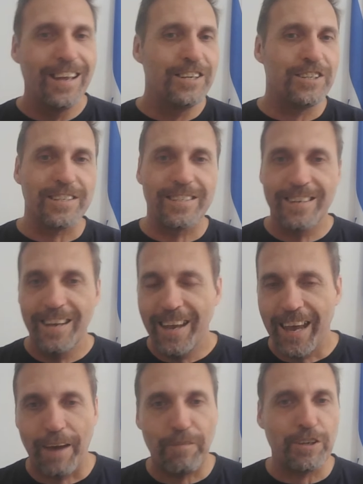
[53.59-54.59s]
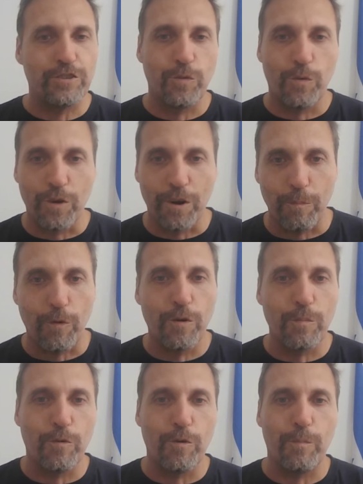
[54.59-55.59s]
just having to order more
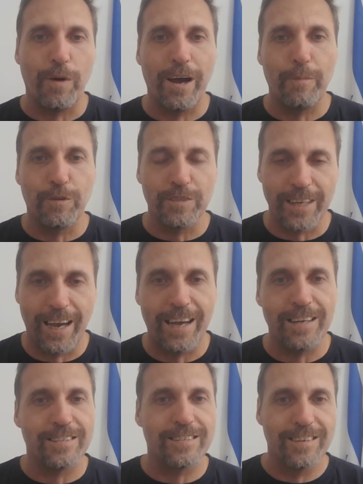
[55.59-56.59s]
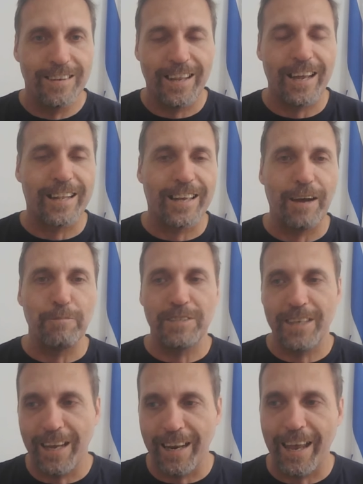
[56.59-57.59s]
and more Bibles as that
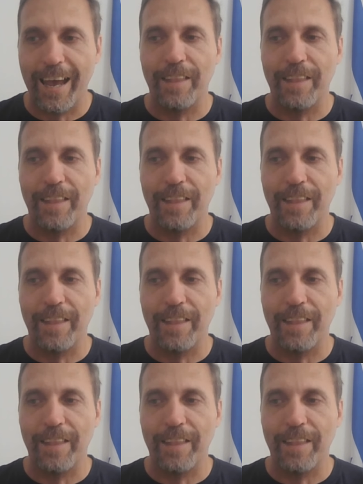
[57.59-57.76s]
comes in,